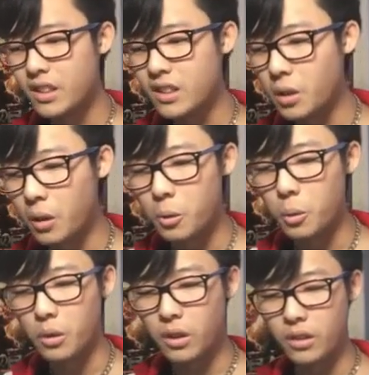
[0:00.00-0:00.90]

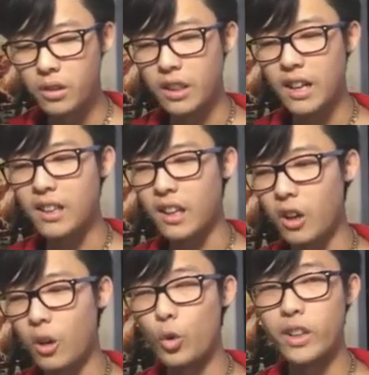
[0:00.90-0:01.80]
So, yeah, that
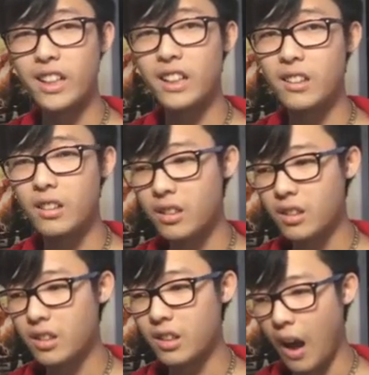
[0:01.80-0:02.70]
already
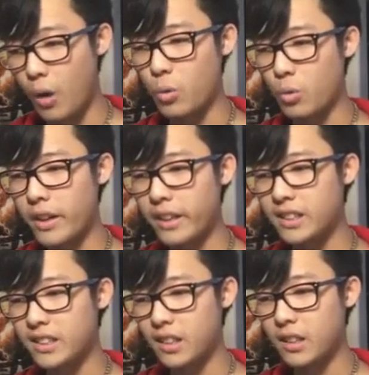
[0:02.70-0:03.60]

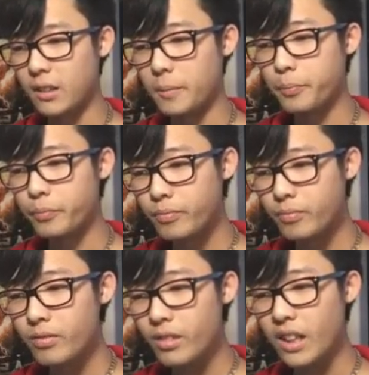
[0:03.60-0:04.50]
outranks
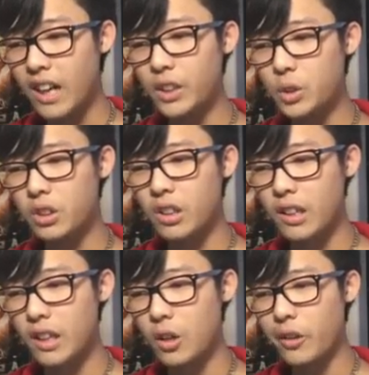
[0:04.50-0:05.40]

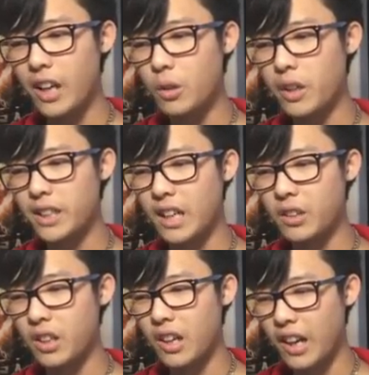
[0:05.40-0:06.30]

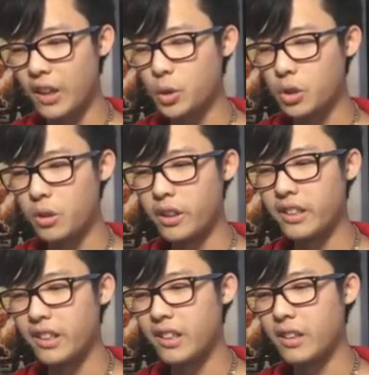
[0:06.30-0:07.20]

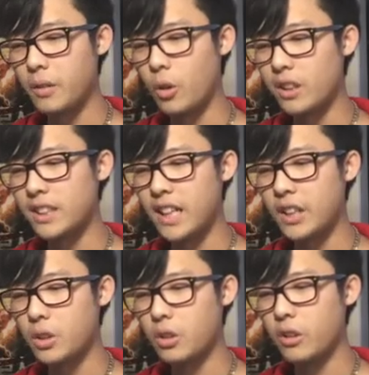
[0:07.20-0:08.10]
Hydranoid, Aurelus
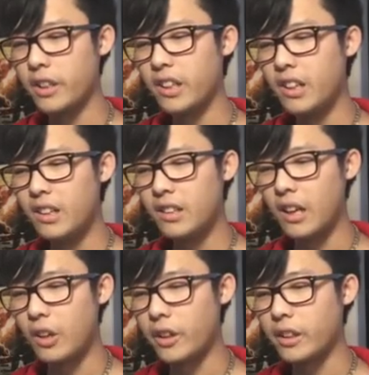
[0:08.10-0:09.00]
Hydranoid.
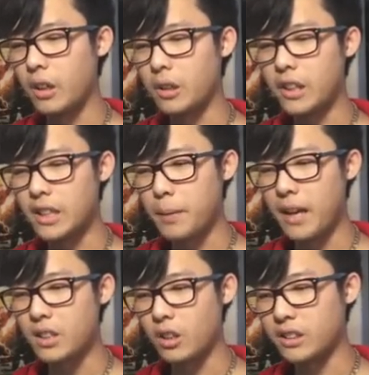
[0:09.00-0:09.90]
That already gets past